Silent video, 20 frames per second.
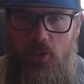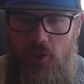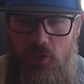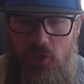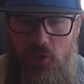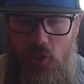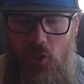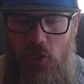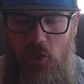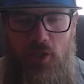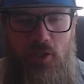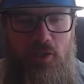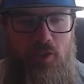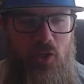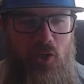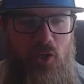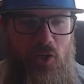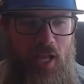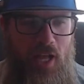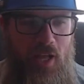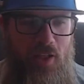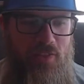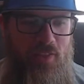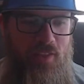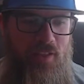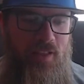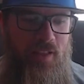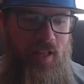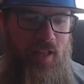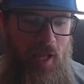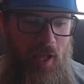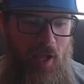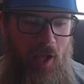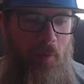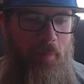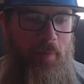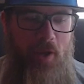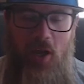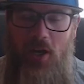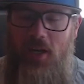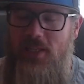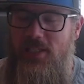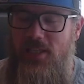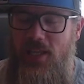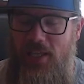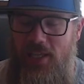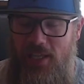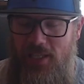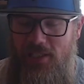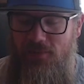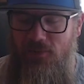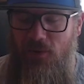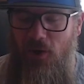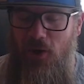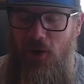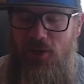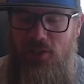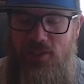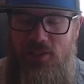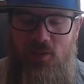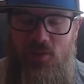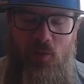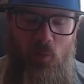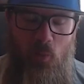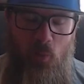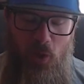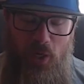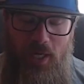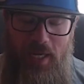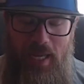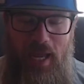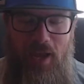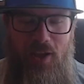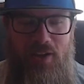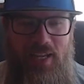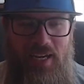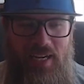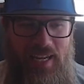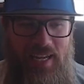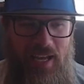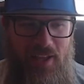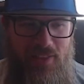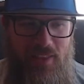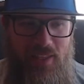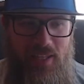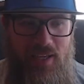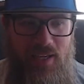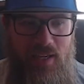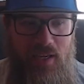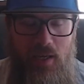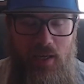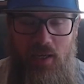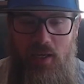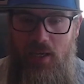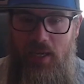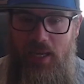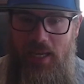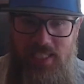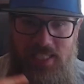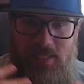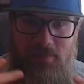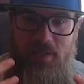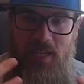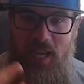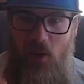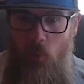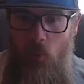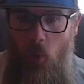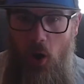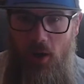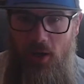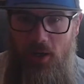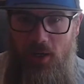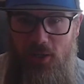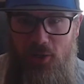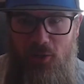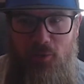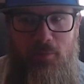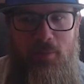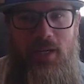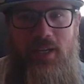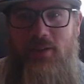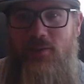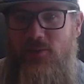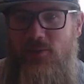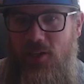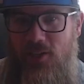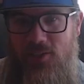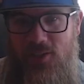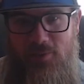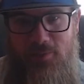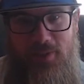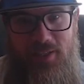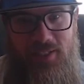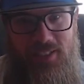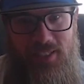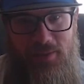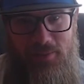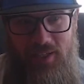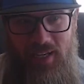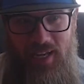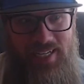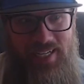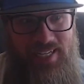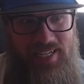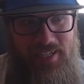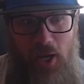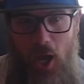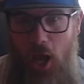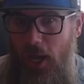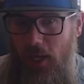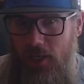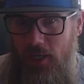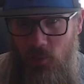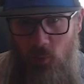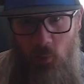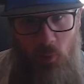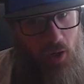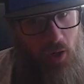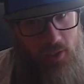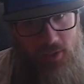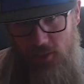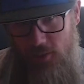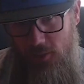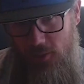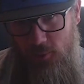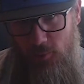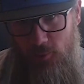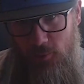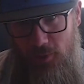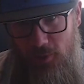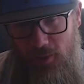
current health. I'll be honest, as far as working out and getting healthy, it's something I want to do, but it was also something I did not want to do.